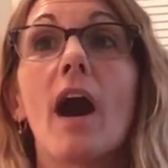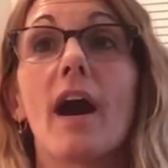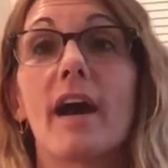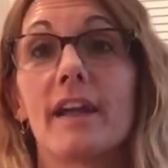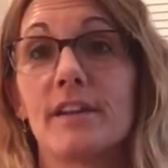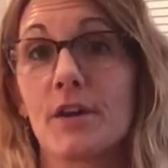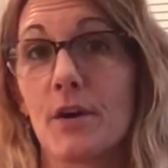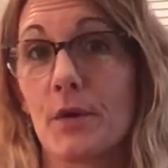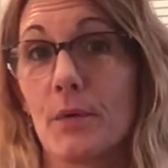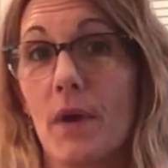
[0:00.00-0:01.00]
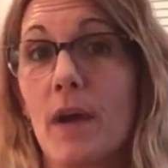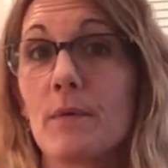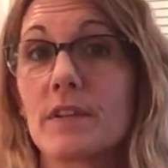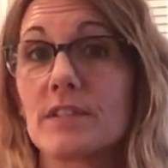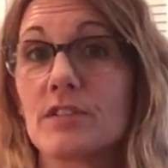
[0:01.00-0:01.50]
I know. I
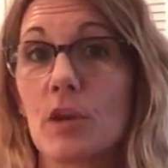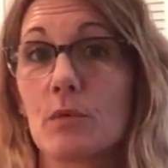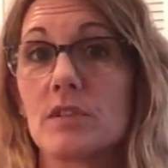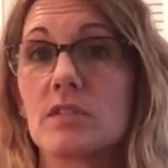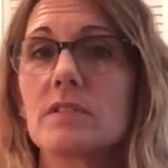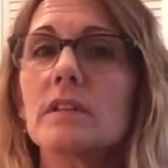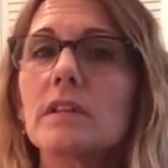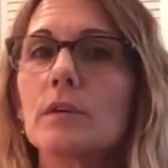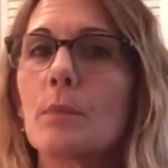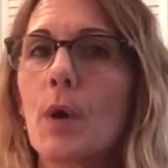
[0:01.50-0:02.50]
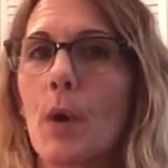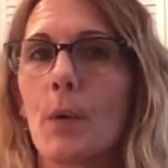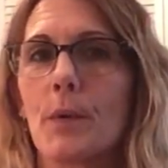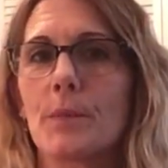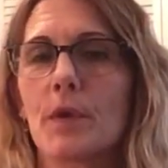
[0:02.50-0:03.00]
want to start with just a little
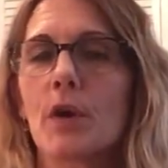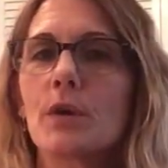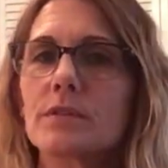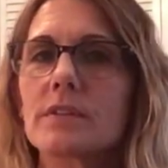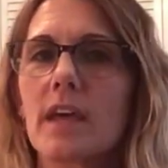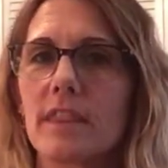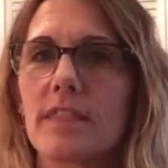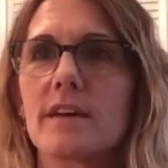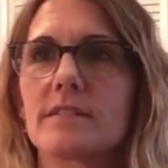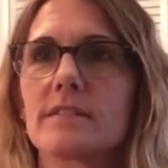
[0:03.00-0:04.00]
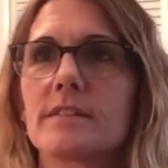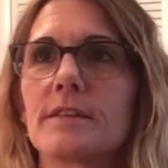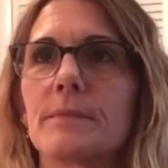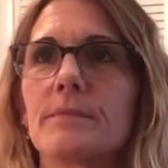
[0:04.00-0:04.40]
poem. It goes like this.